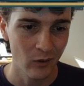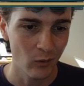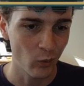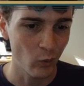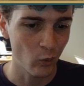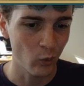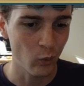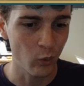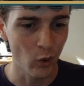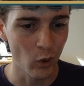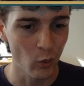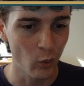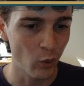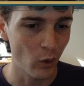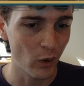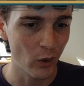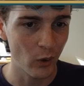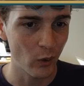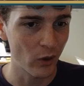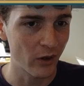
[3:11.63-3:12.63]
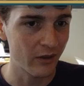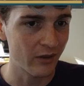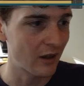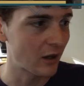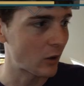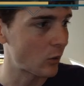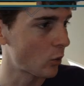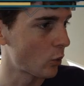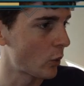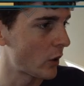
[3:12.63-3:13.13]
It's
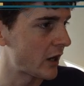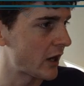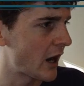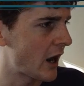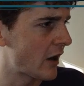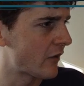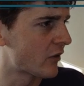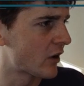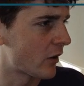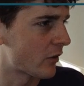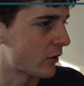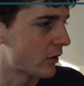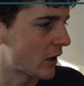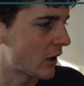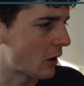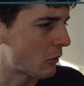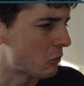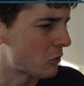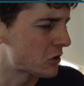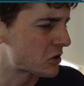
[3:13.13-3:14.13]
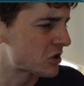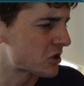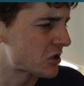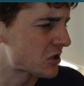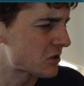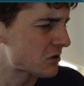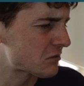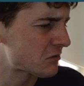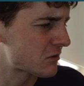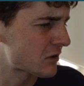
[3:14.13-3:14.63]
like we're winning every other now, which
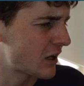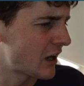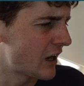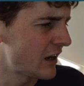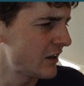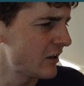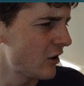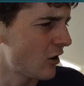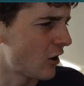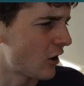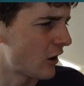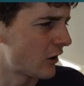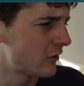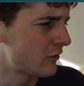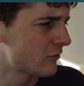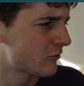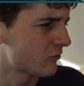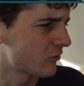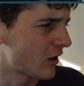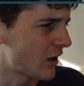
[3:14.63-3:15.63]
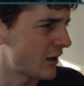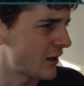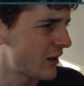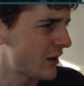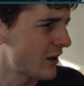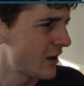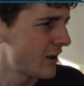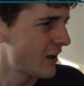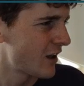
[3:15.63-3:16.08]
is kind of odd, right?